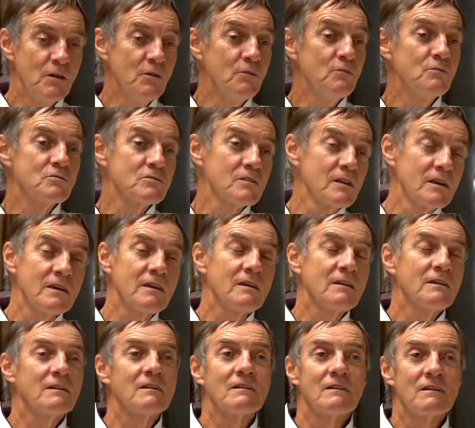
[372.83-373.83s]

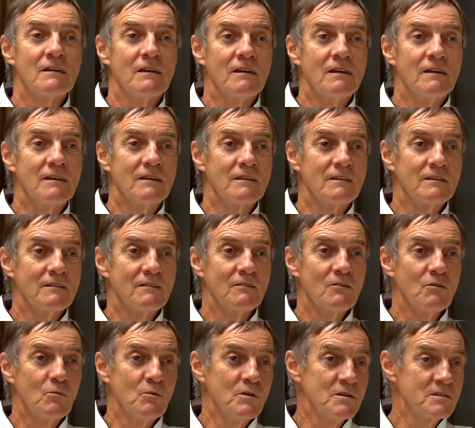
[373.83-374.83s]
hugely, and
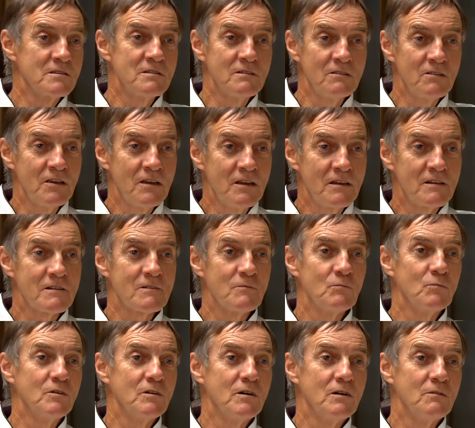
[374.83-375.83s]
we're still here,
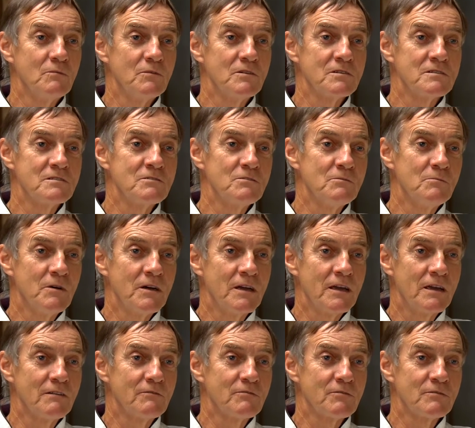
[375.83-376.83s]
and we're still
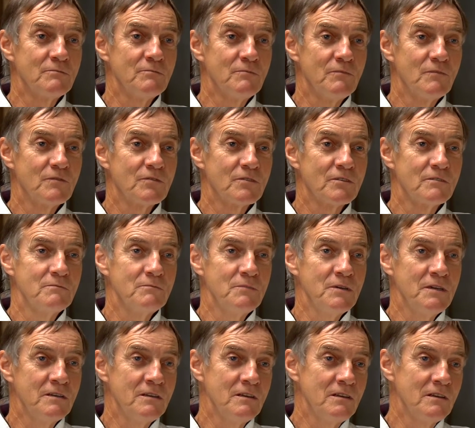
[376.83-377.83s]
buying from
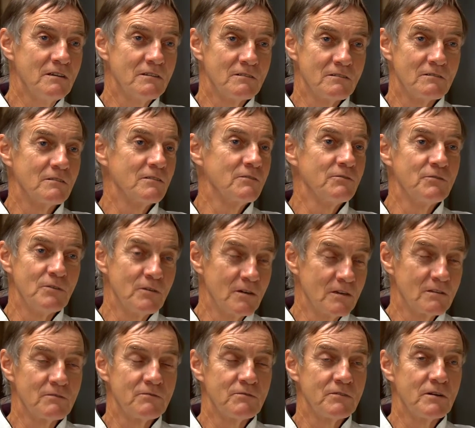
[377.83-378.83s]
BD and a few other